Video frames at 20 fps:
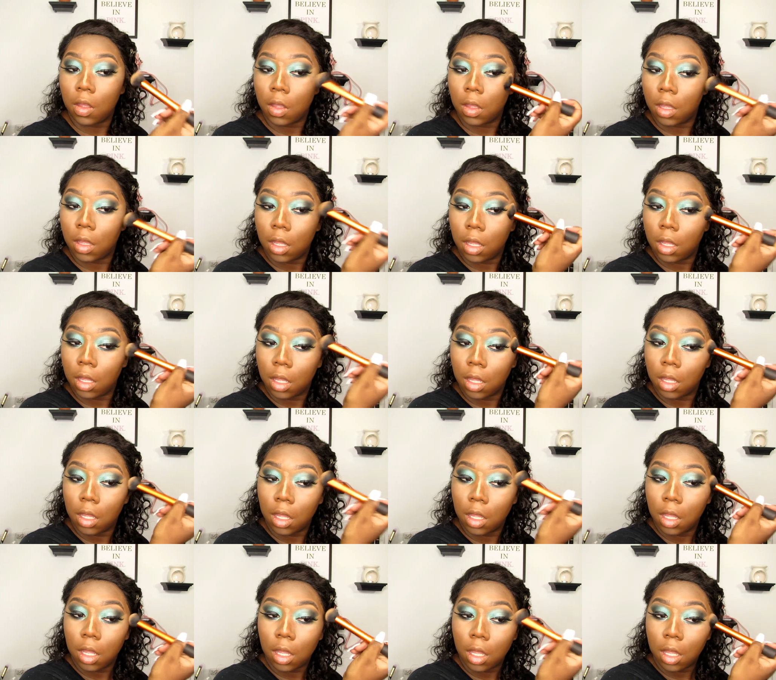
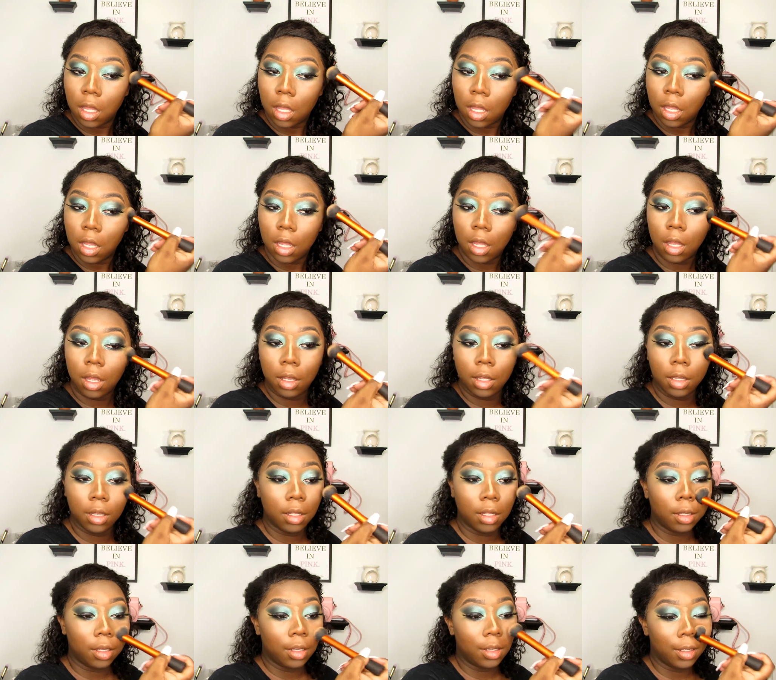
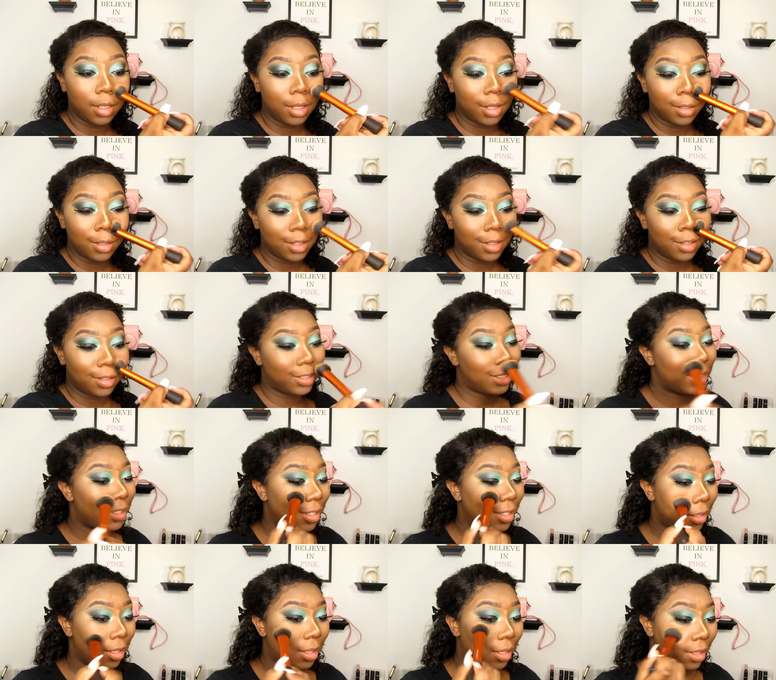
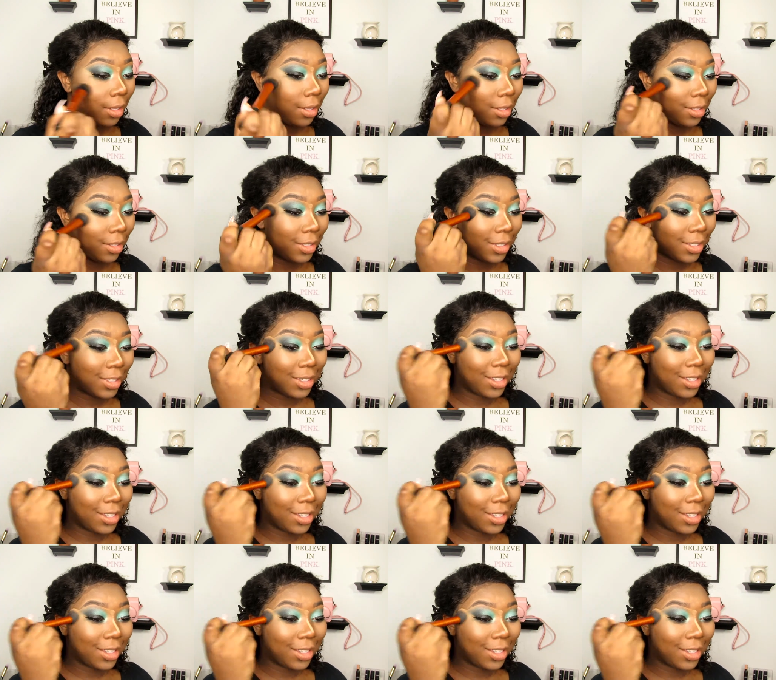[no speech]